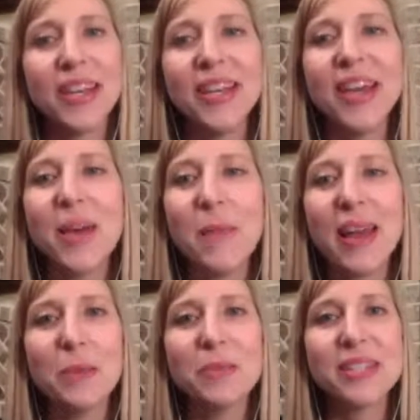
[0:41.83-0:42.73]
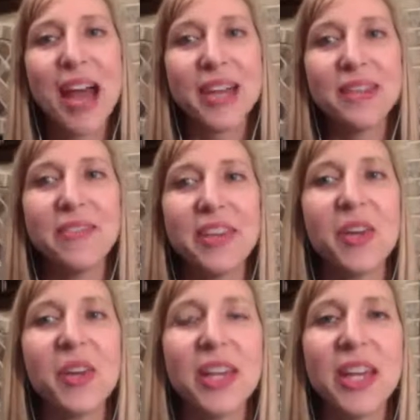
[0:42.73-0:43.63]
My name is Heidi Veal, and
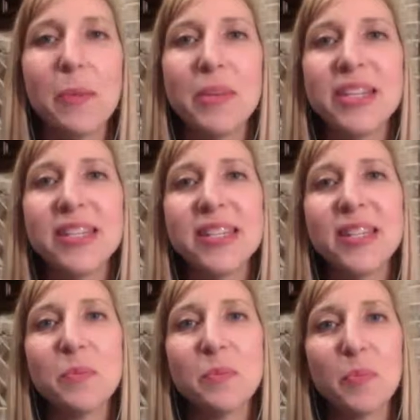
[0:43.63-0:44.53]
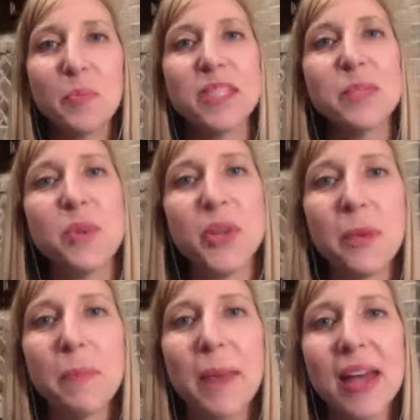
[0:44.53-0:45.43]
I'm an assistant principal at a
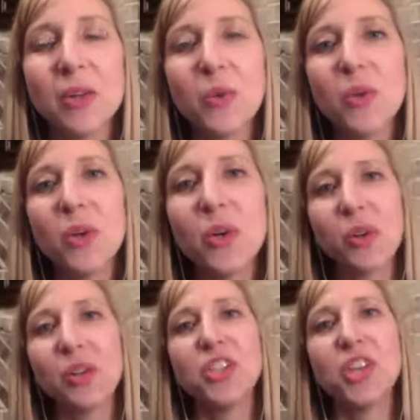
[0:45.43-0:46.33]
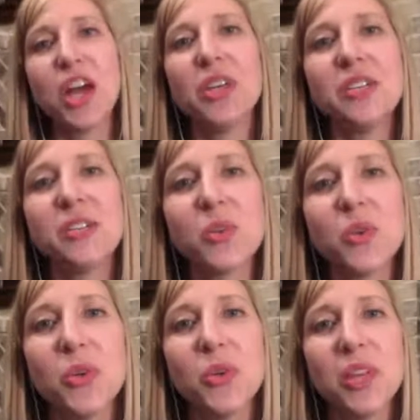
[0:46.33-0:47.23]
bilingual early childhood
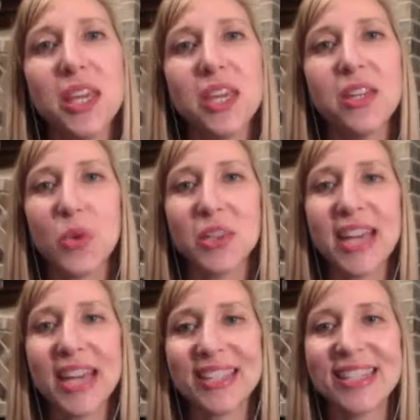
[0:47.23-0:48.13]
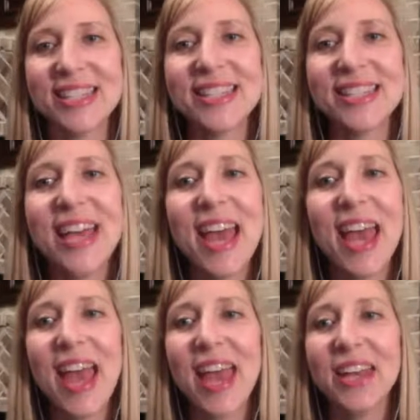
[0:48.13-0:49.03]
school in North Texas.
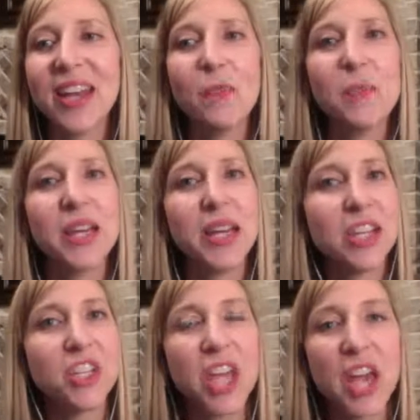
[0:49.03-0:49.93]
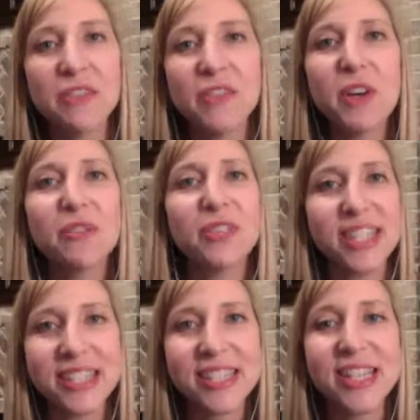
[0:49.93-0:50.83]
And I've been an educator for over
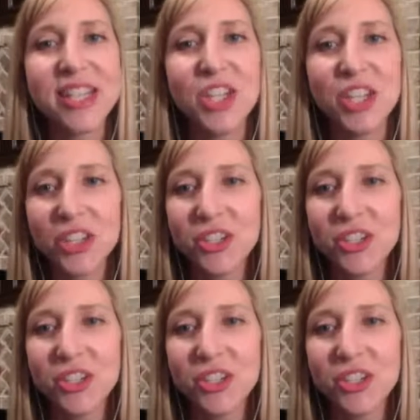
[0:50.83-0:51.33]
16 years.